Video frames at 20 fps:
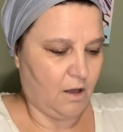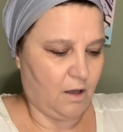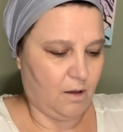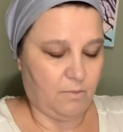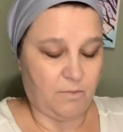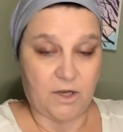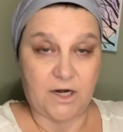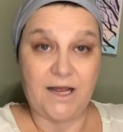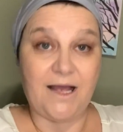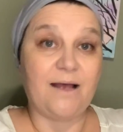
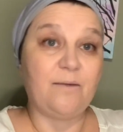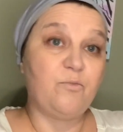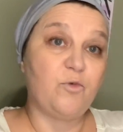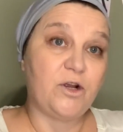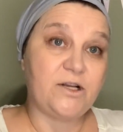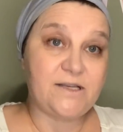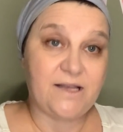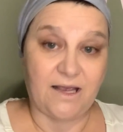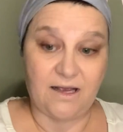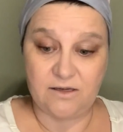But I had
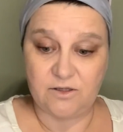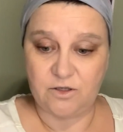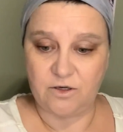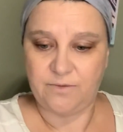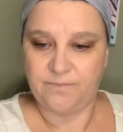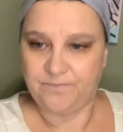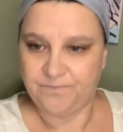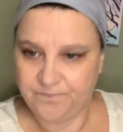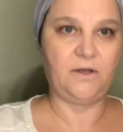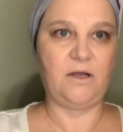breast cancer.
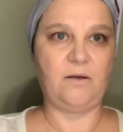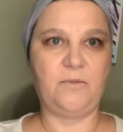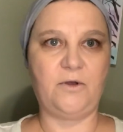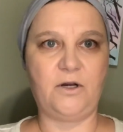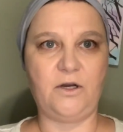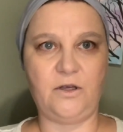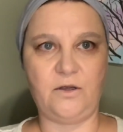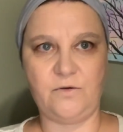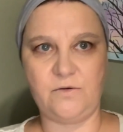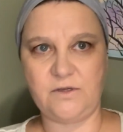I'm
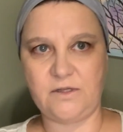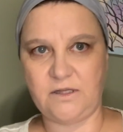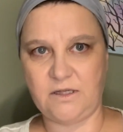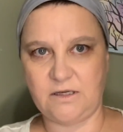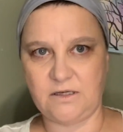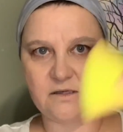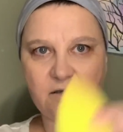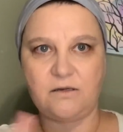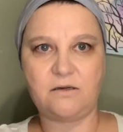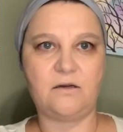gonna use
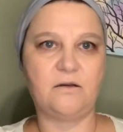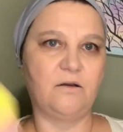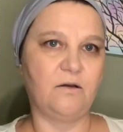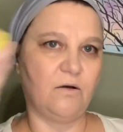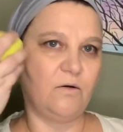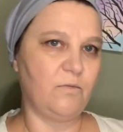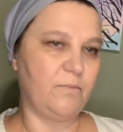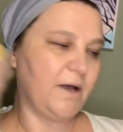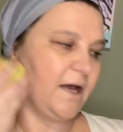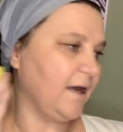this to
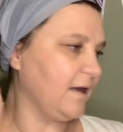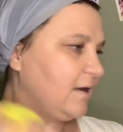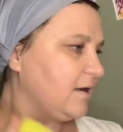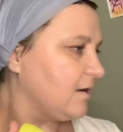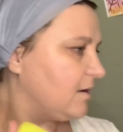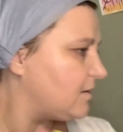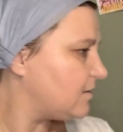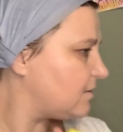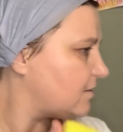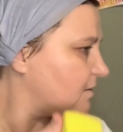go back in.